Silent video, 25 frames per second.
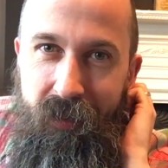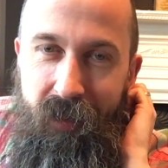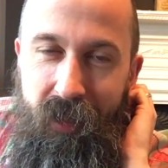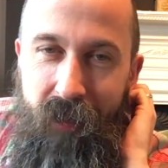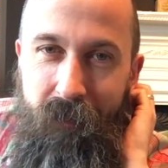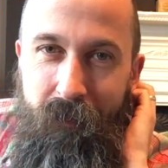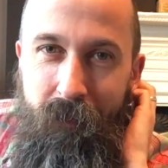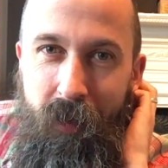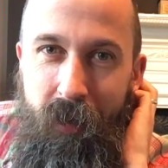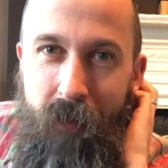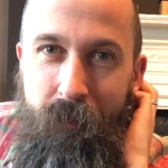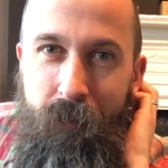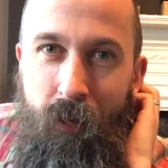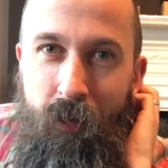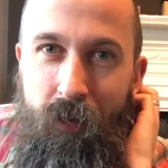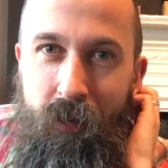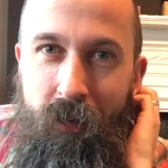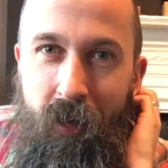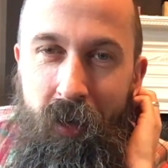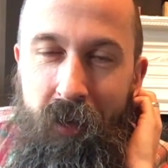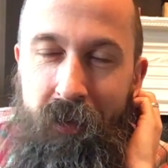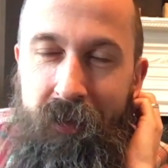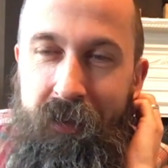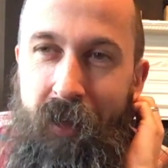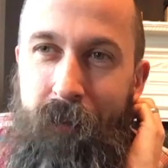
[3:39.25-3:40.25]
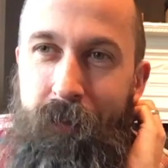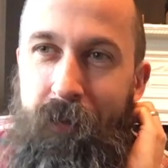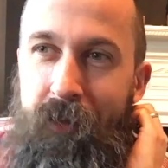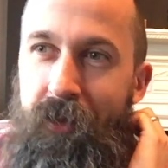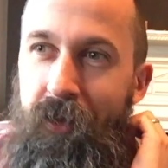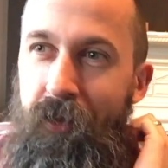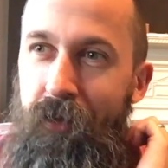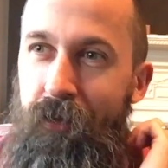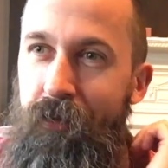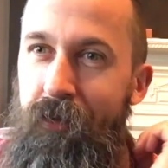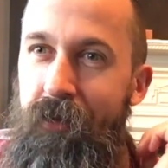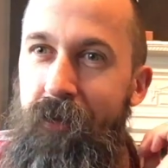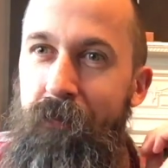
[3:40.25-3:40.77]
in my podcast
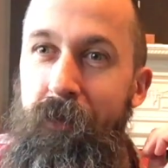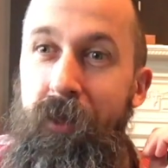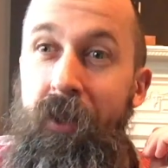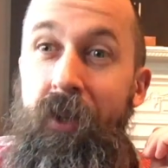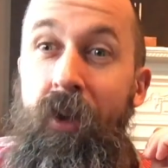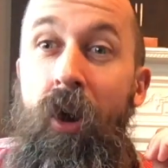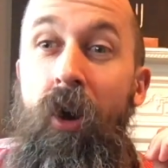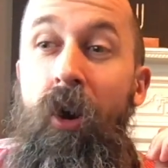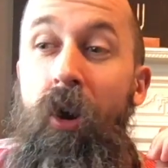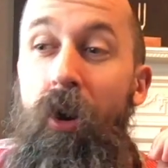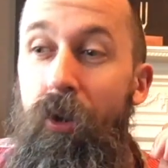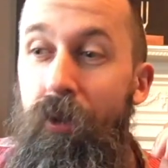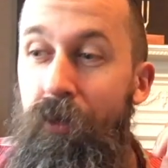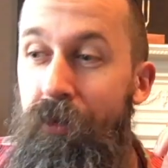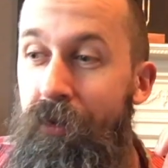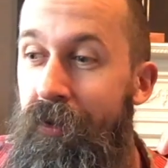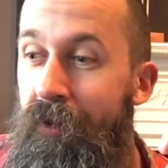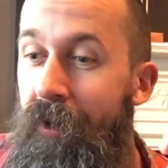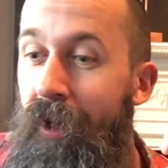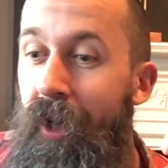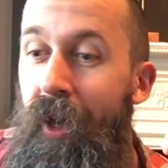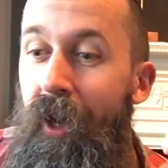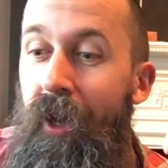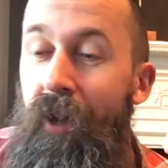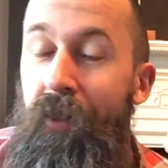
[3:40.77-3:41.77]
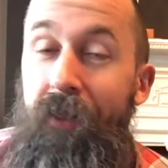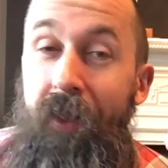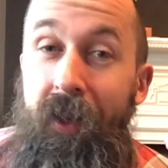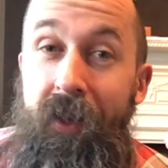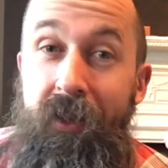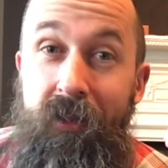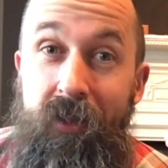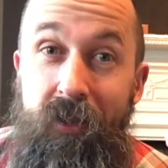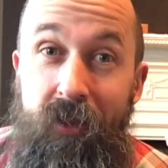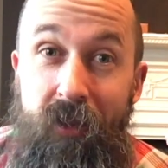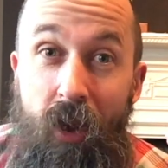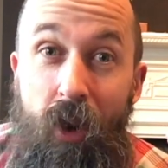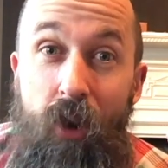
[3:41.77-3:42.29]
episodes because
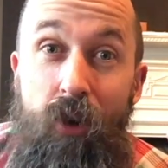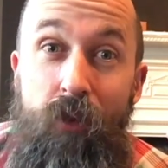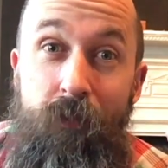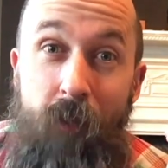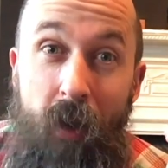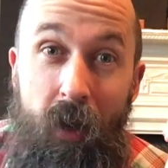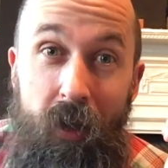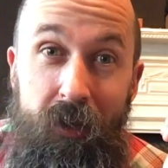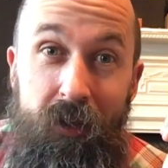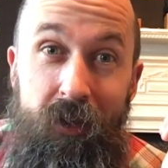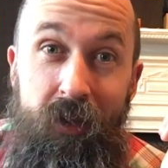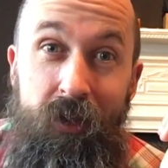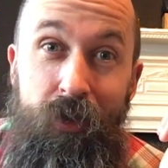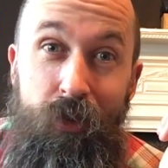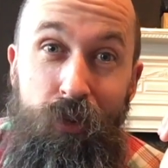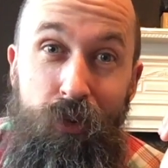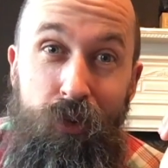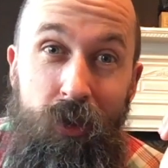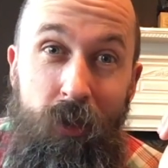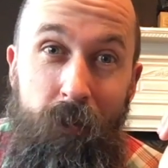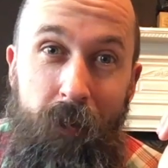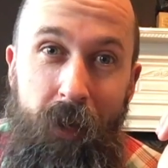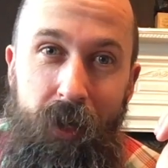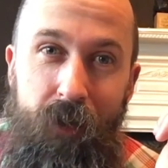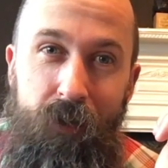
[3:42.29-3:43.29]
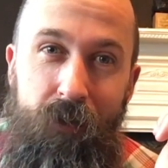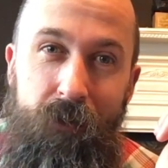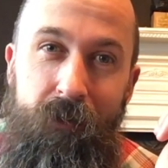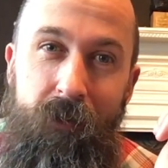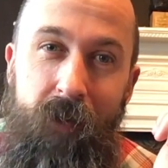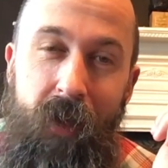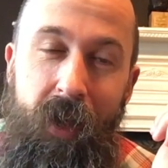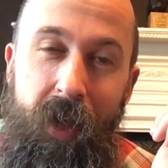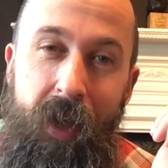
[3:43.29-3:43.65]
there's so much to talk about.